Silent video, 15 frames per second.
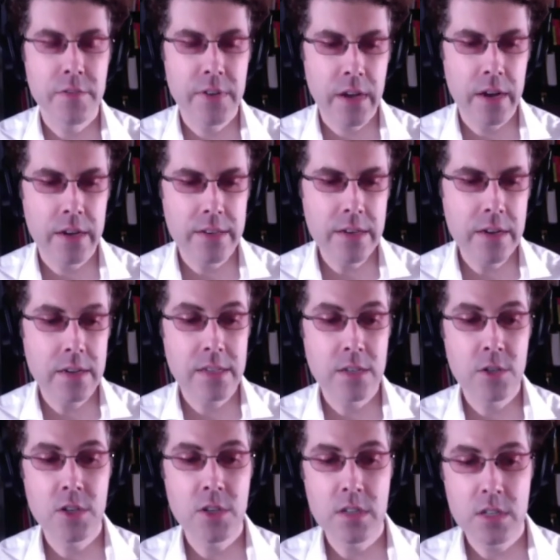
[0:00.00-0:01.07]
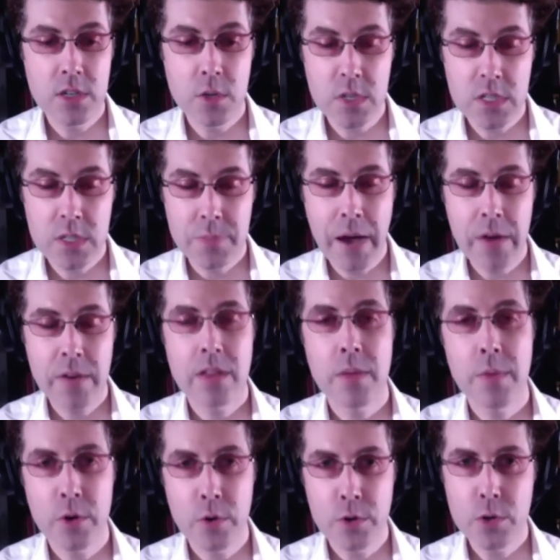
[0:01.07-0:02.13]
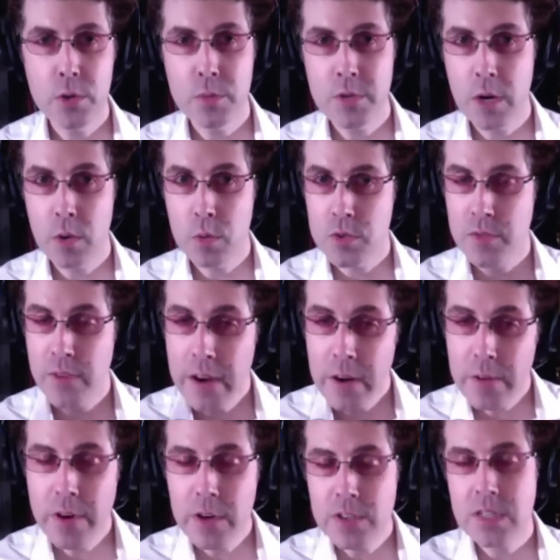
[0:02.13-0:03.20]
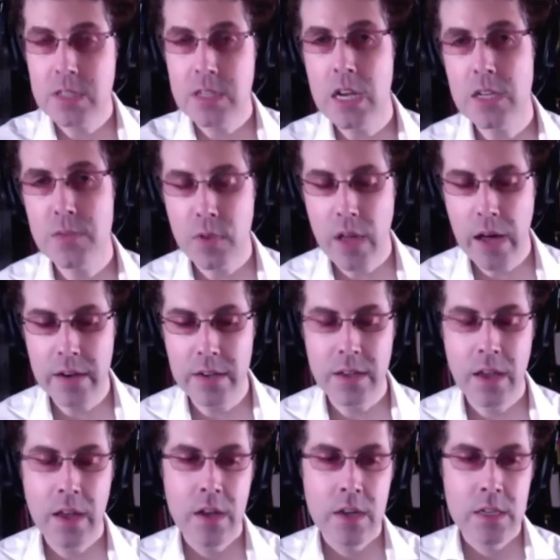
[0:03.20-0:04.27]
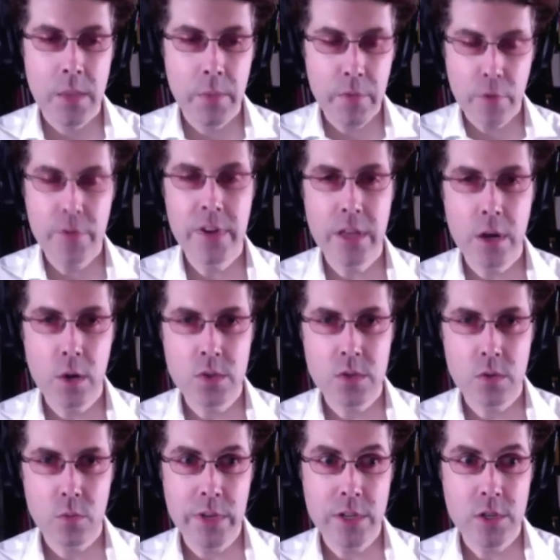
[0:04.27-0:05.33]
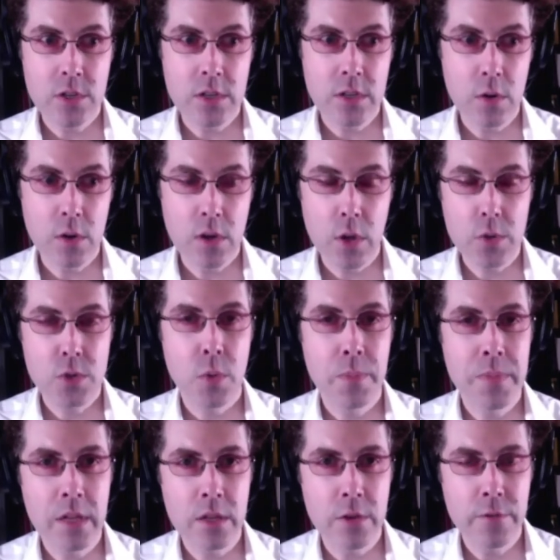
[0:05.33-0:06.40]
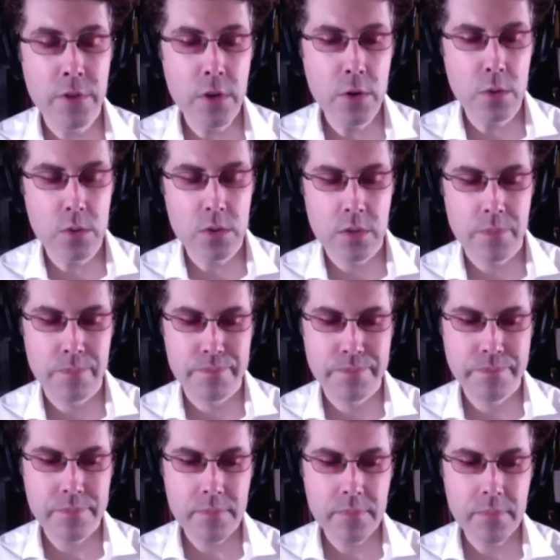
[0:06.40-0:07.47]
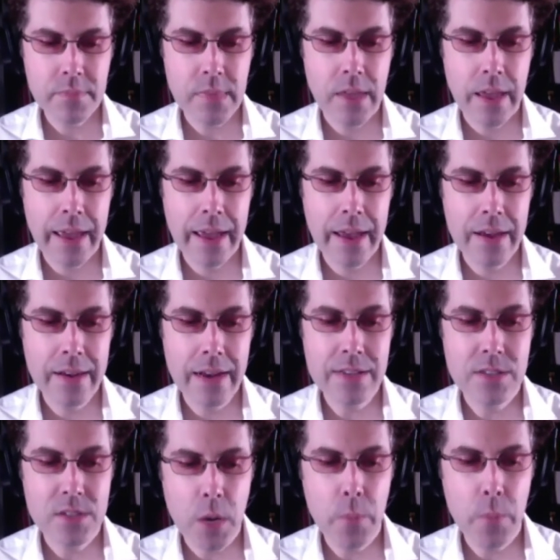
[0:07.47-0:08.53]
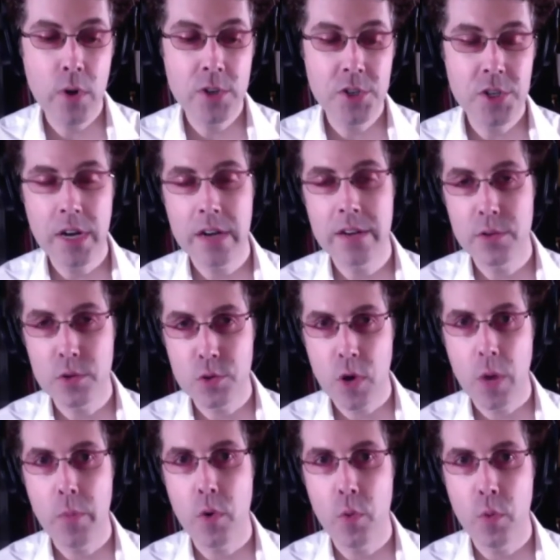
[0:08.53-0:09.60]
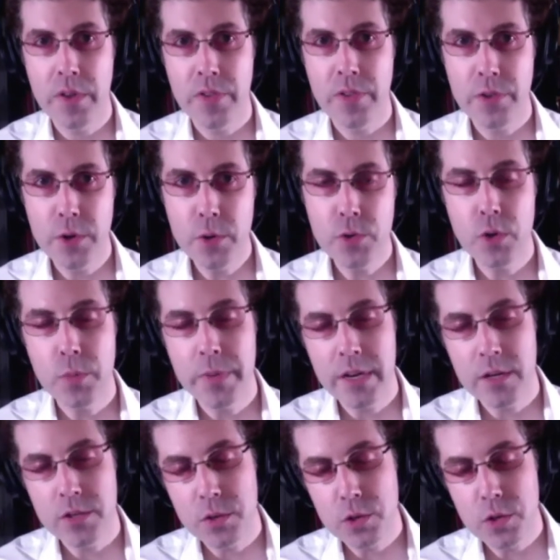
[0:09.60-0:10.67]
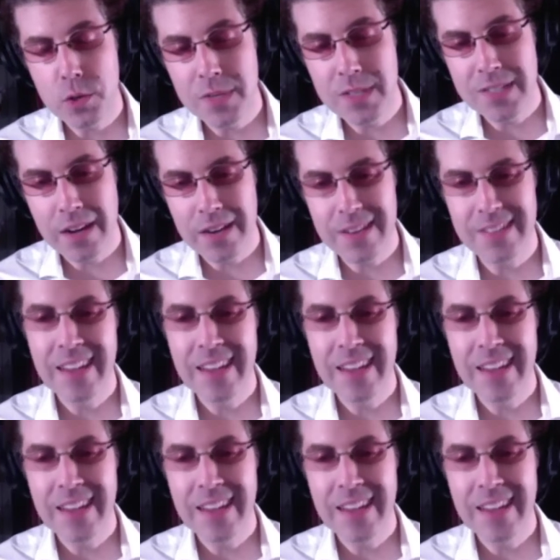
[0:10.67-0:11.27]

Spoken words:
ideas, and she was spouting them on her YouTube channel. Was very, very successful at it. Some of her videos reached close to 1 million views. And at some point, she got into trouble with YouTube because YouTube decided